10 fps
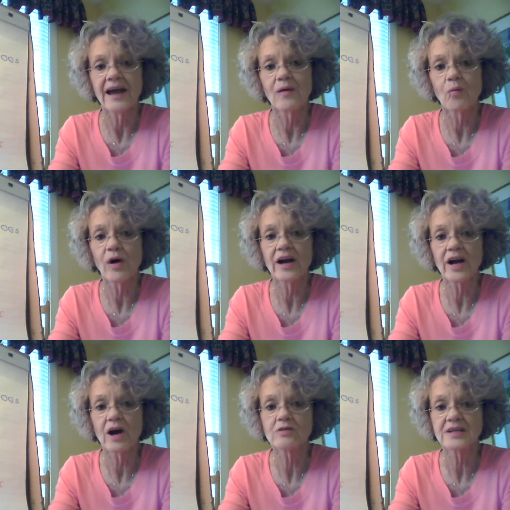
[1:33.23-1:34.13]
and
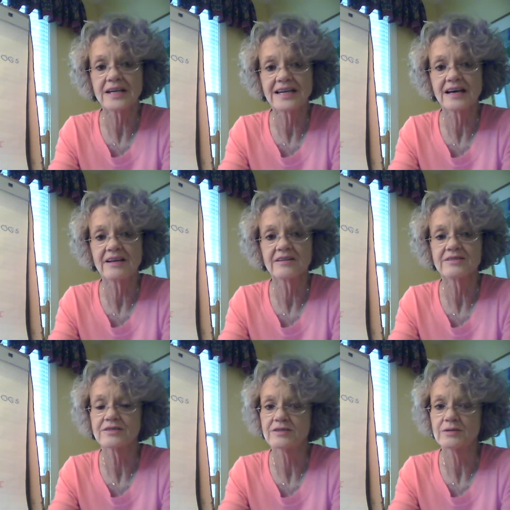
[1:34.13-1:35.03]
what goes
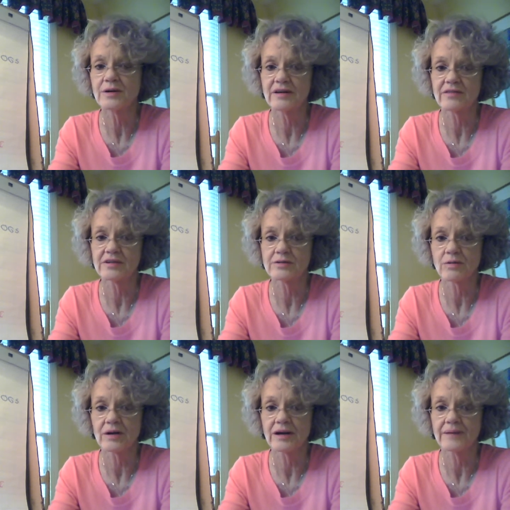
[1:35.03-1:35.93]
into
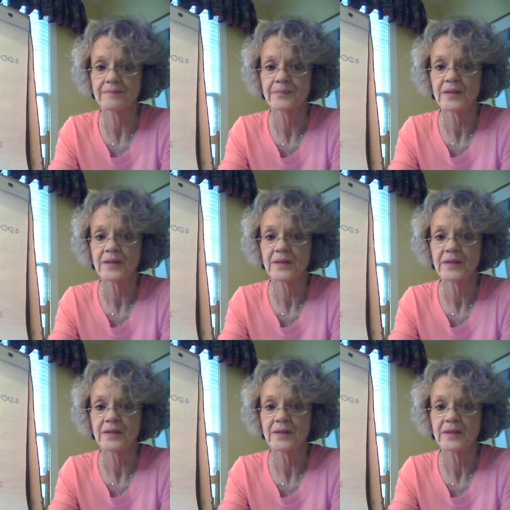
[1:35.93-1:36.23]
inventory.